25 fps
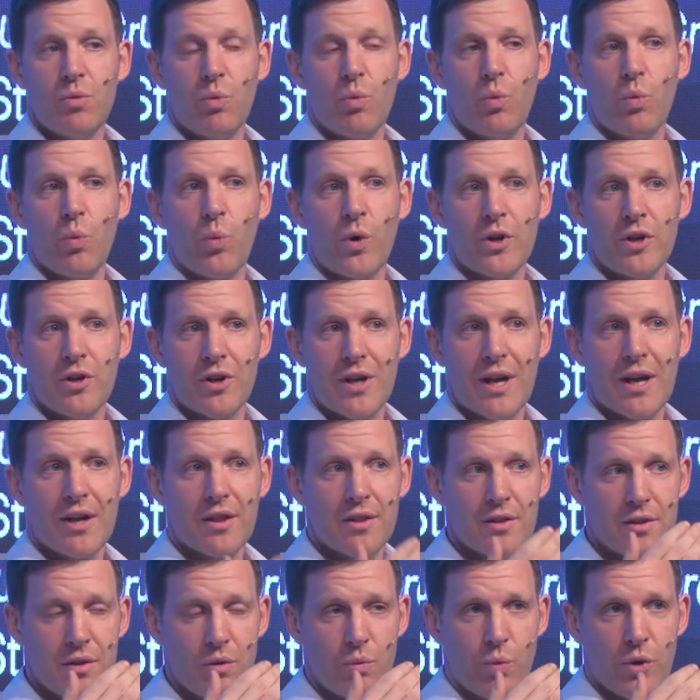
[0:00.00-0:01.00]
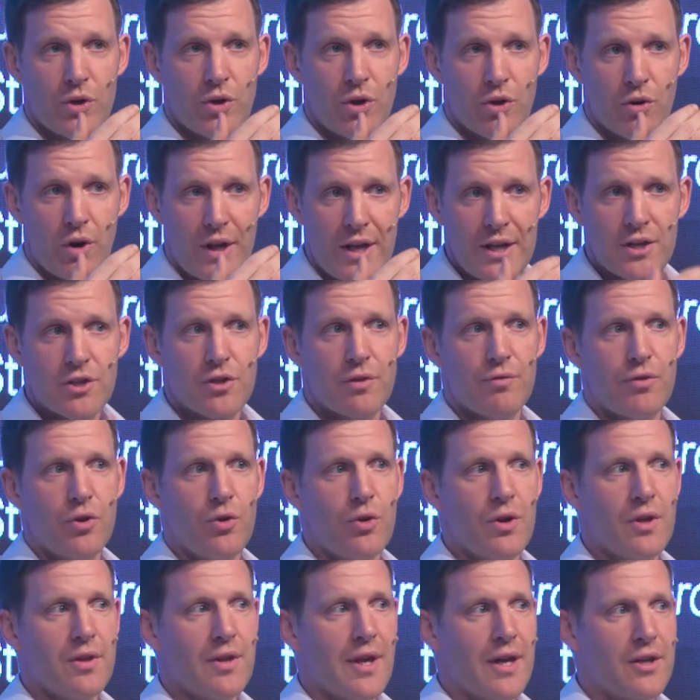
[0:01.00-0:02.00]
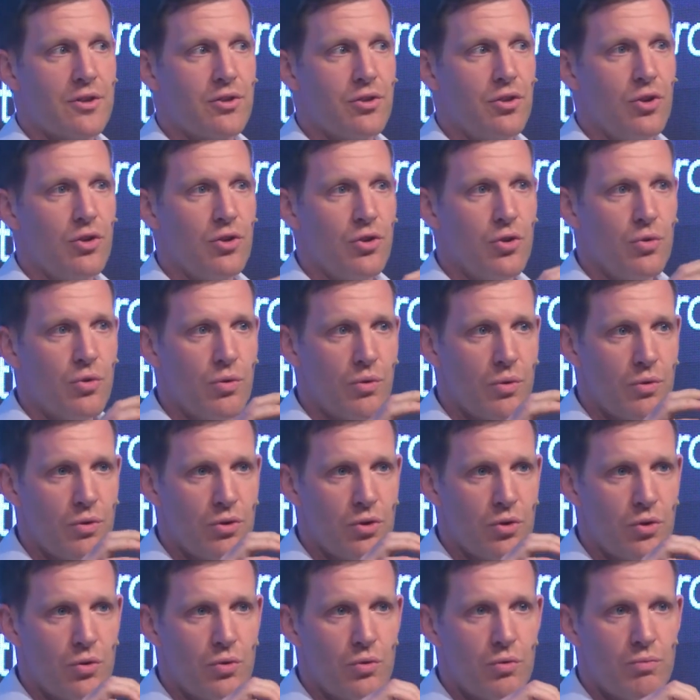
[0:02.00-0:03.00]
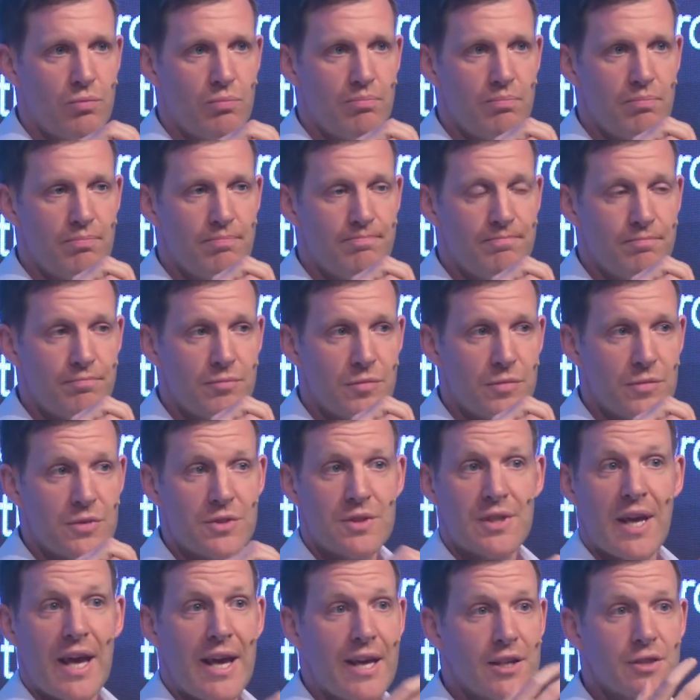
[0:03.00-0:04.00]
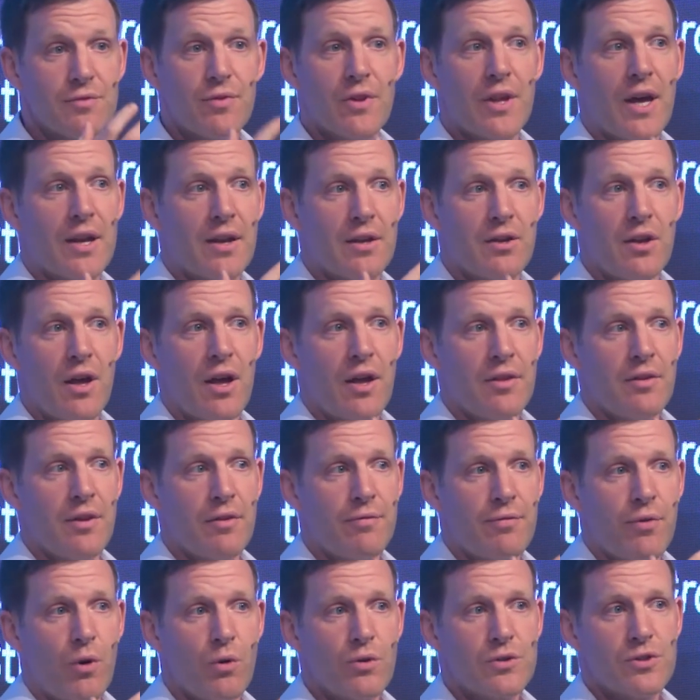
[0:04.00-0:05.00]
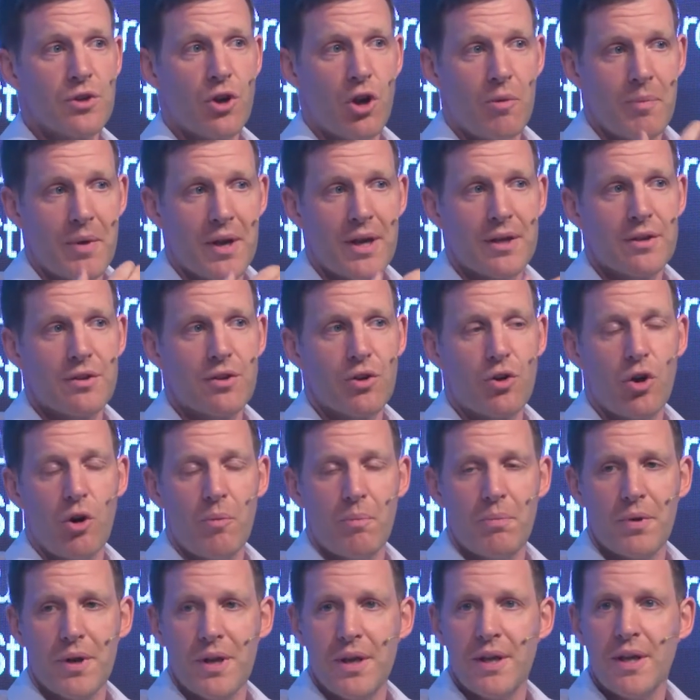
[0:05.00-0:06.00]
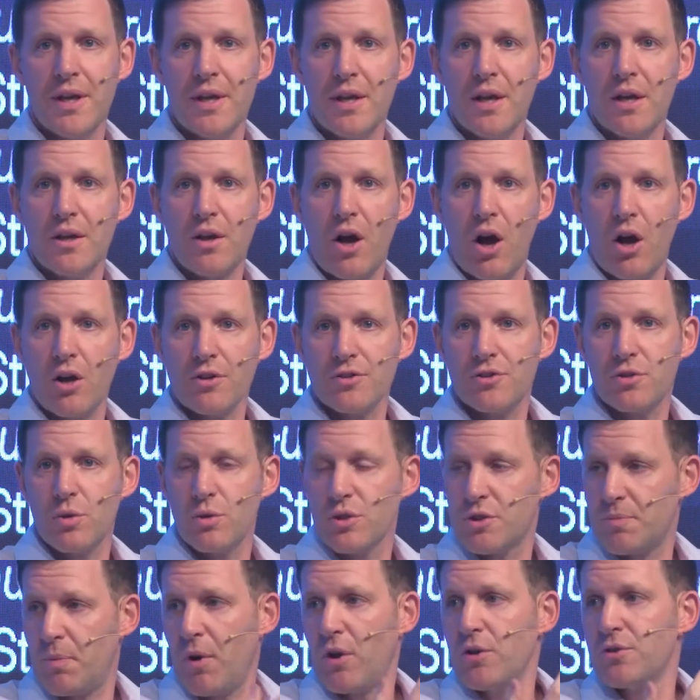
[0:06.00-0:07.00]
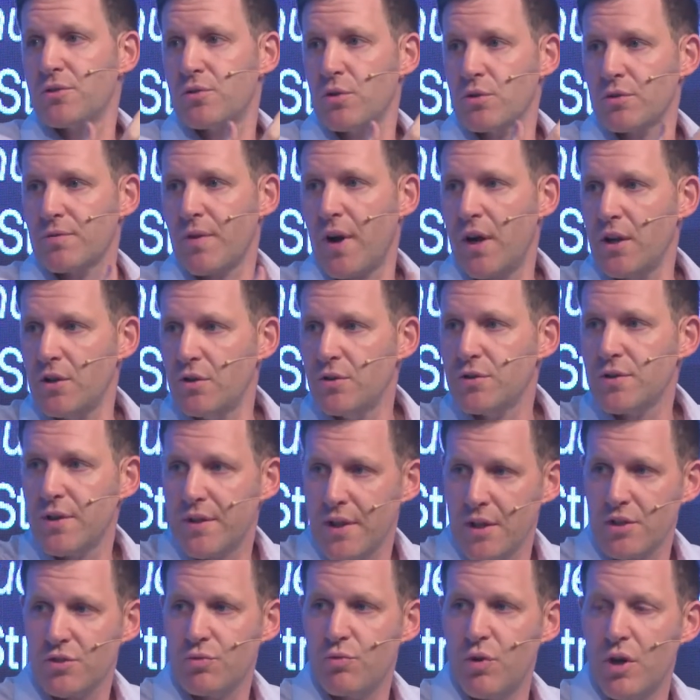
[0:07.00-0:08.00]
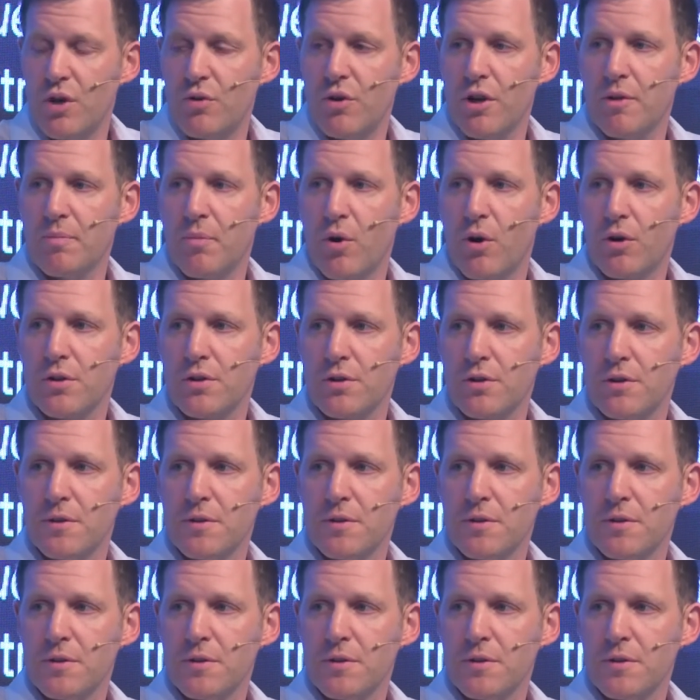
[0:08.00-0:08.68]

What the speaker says: When you're interviewing, that you test for that, and the folks coming into the company also espouse those values. I think it's really, really important.